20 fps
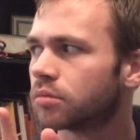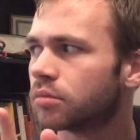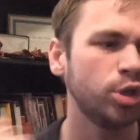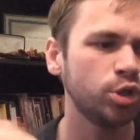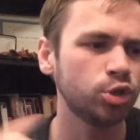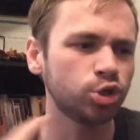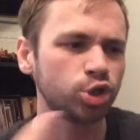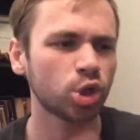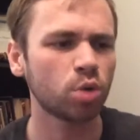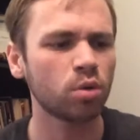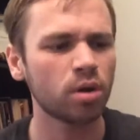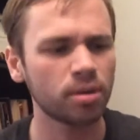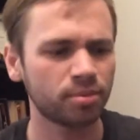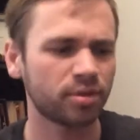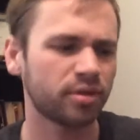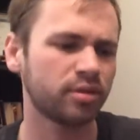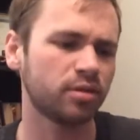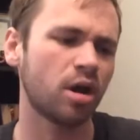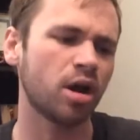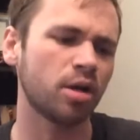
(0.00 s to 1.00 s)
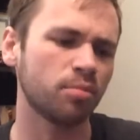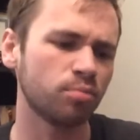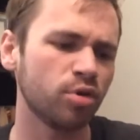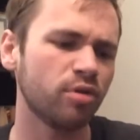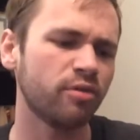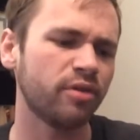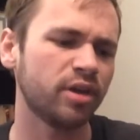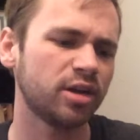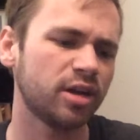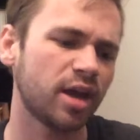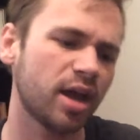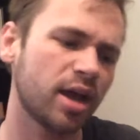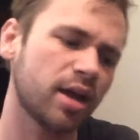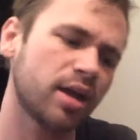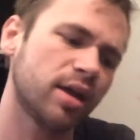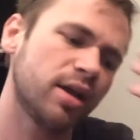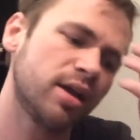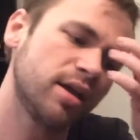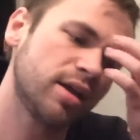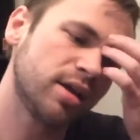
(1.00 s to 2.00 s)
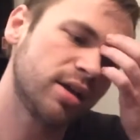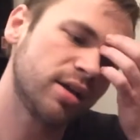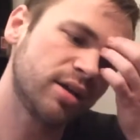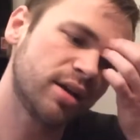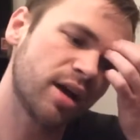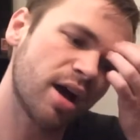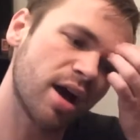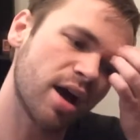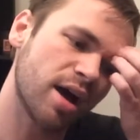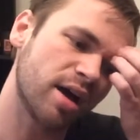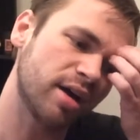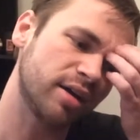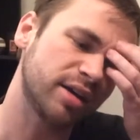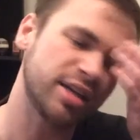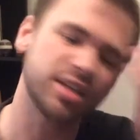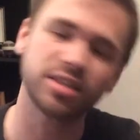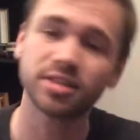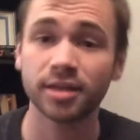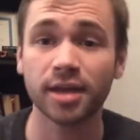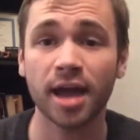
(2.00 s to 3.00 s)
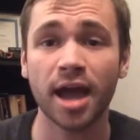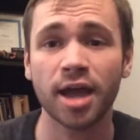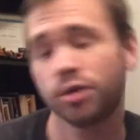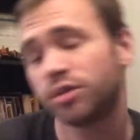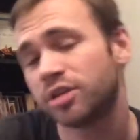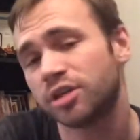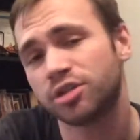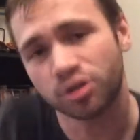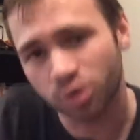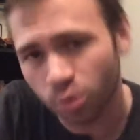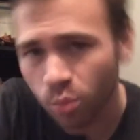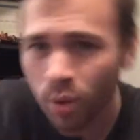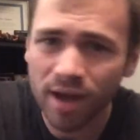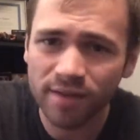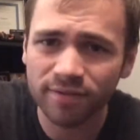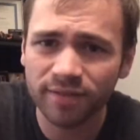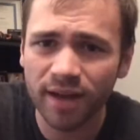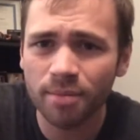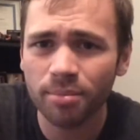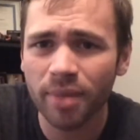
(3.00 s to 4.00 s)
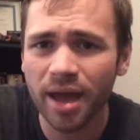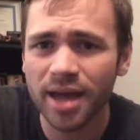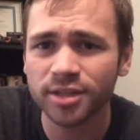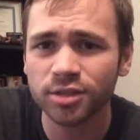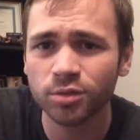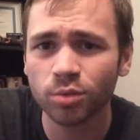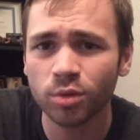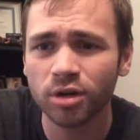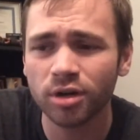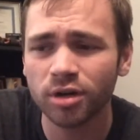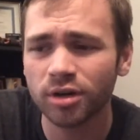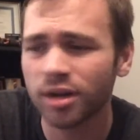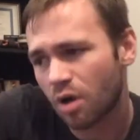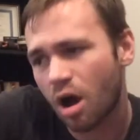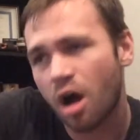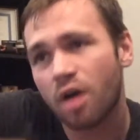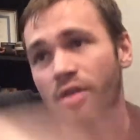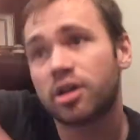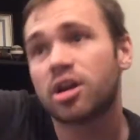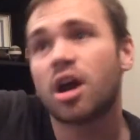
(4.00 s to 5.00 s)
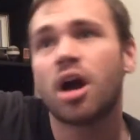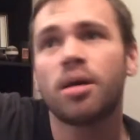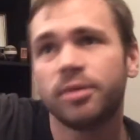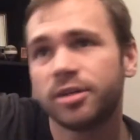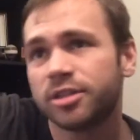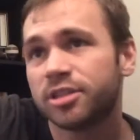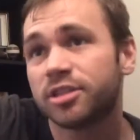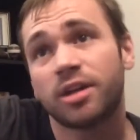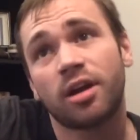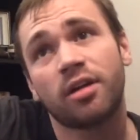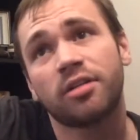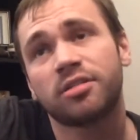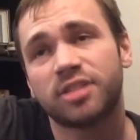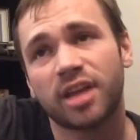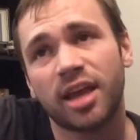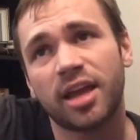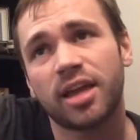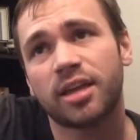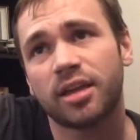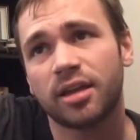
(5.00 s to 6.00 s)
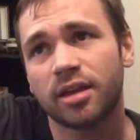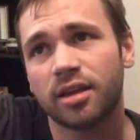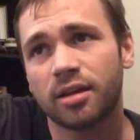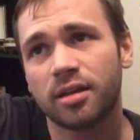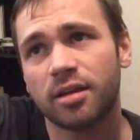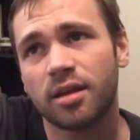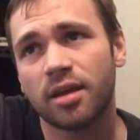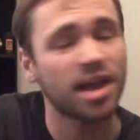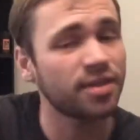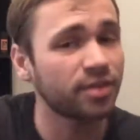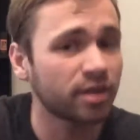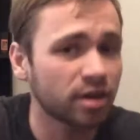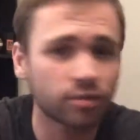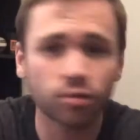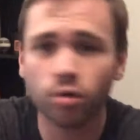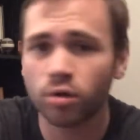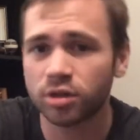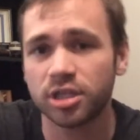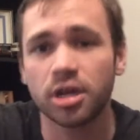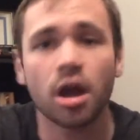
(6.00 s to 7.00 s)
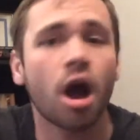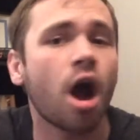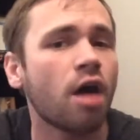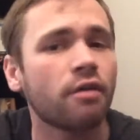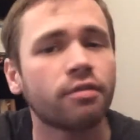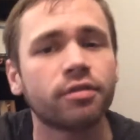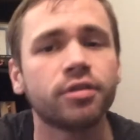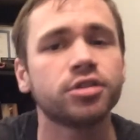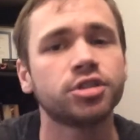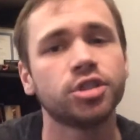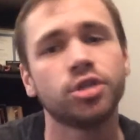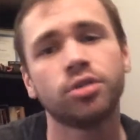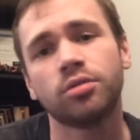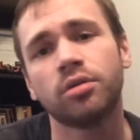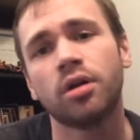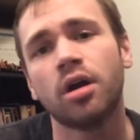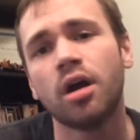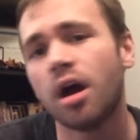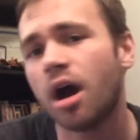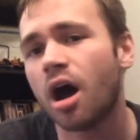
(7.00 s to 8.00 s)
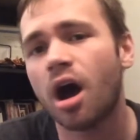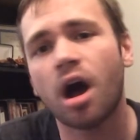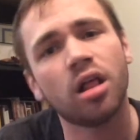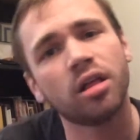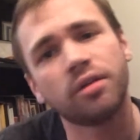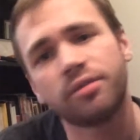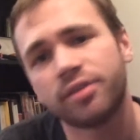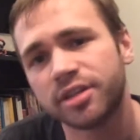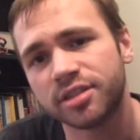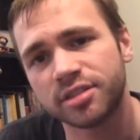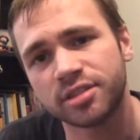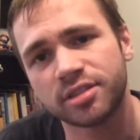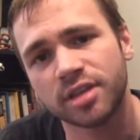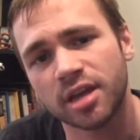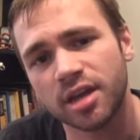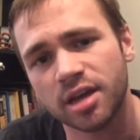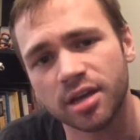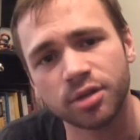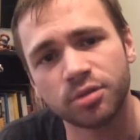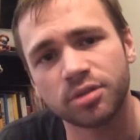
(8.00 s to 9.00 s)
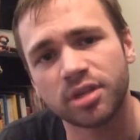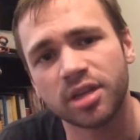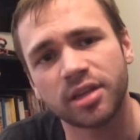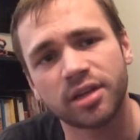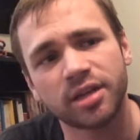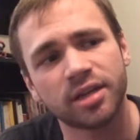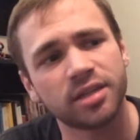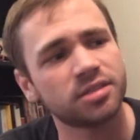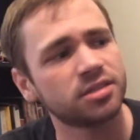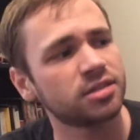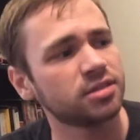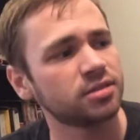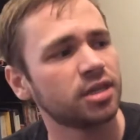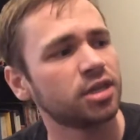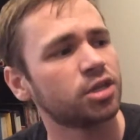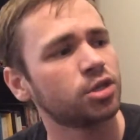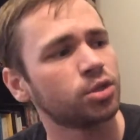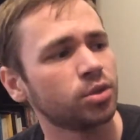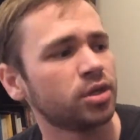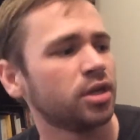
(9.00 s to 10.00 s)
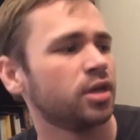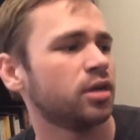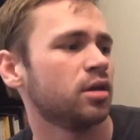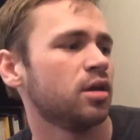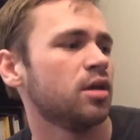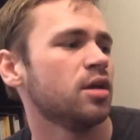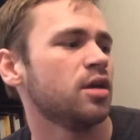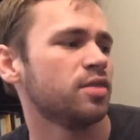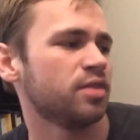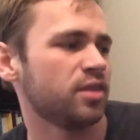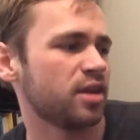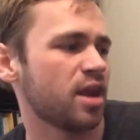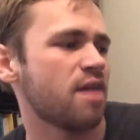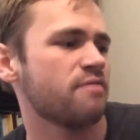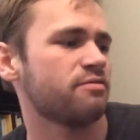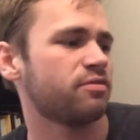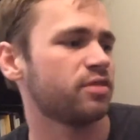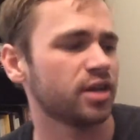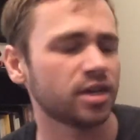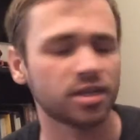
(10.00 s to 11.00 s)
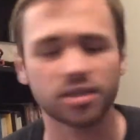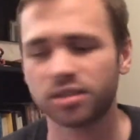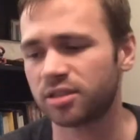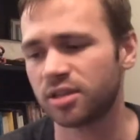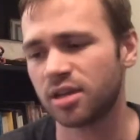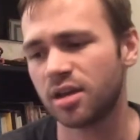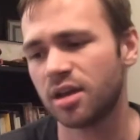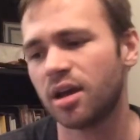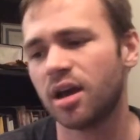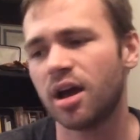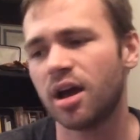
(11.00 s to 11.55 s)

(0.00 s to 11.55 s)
when you show up on move-in day, he's the guy who tells you the Wi-Fi password, all the cupboards that aren't taken, and then of course he offers you all of his utilities, including the Netflix,